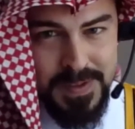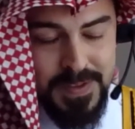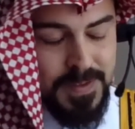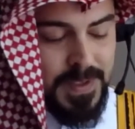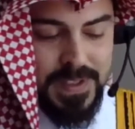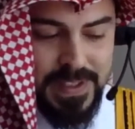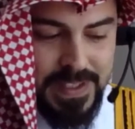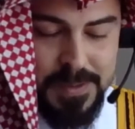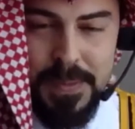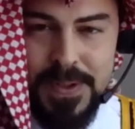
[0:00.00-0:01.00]
you really
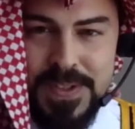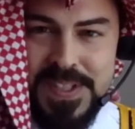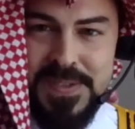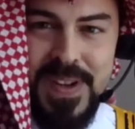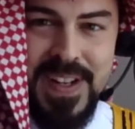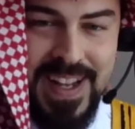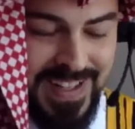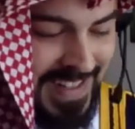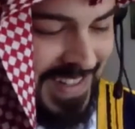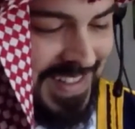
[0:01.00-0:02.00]
need to purchase one.
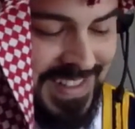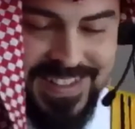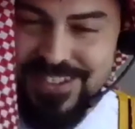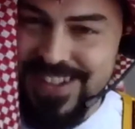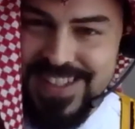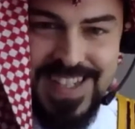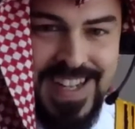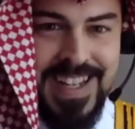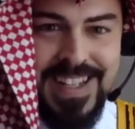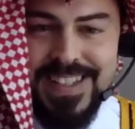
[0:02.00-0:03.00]
Otherwise,
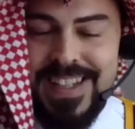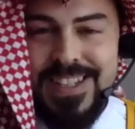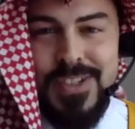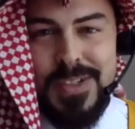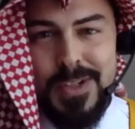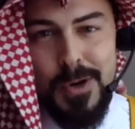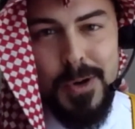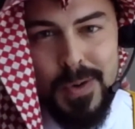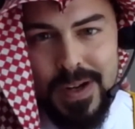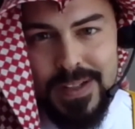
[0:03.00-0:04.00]
you can just
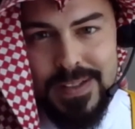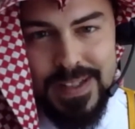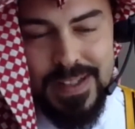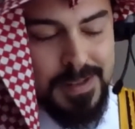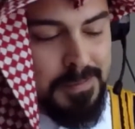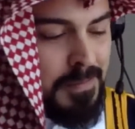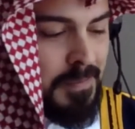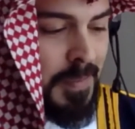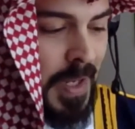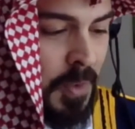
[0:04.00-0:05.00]
go on the
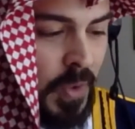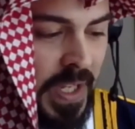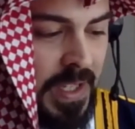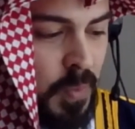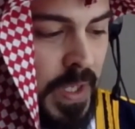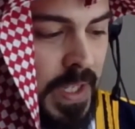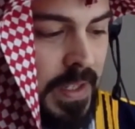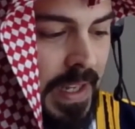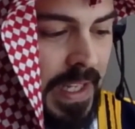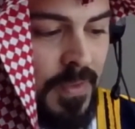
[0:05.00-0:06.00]
Bible Gateway.
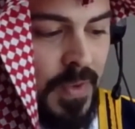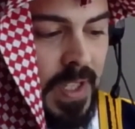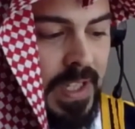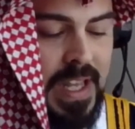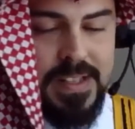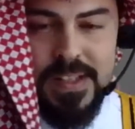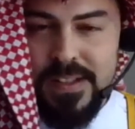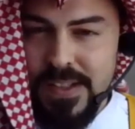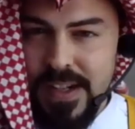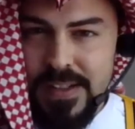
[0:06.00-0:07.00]
I gave you the
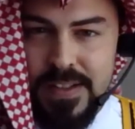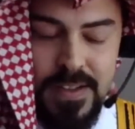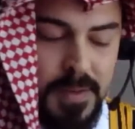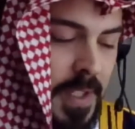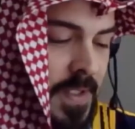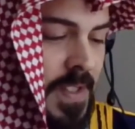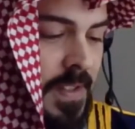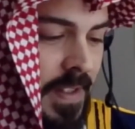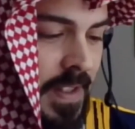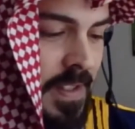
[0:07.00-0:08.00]
classic site here because I
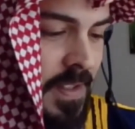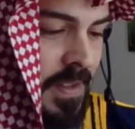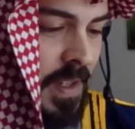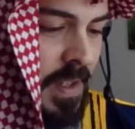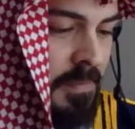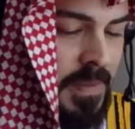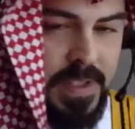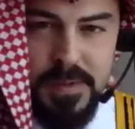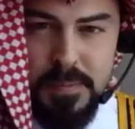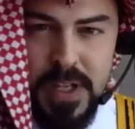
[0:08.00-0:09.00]
think it's
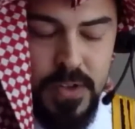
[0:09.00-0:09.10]
a better